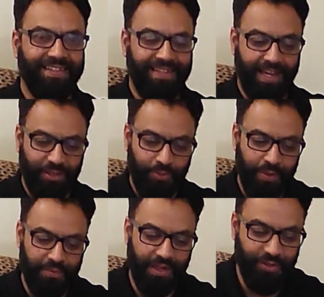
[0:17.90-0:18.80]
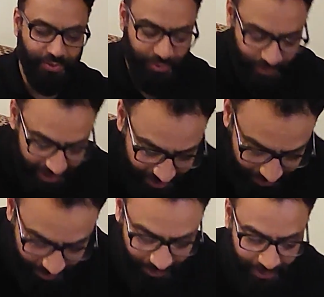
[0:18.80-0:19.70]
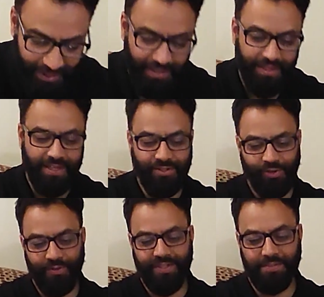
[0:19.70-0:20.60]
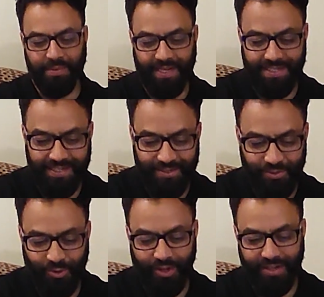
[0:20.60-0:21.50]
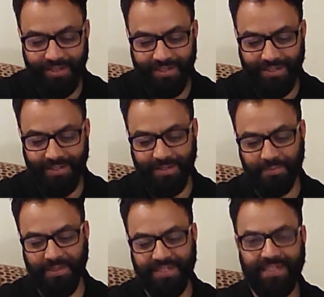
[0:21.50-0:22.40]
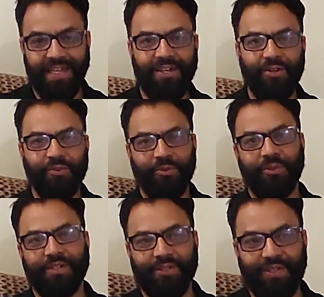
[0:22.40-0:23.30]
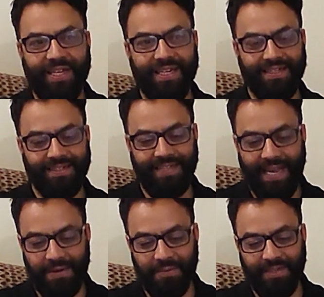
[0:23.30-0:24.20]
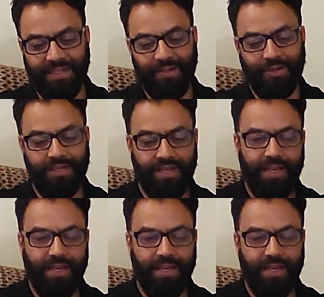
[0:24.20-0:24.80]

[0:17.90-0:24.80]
Thank you, ma'am. Thank you. So nice of you. It's always a pleasure to talk a person like of your, caliber and all.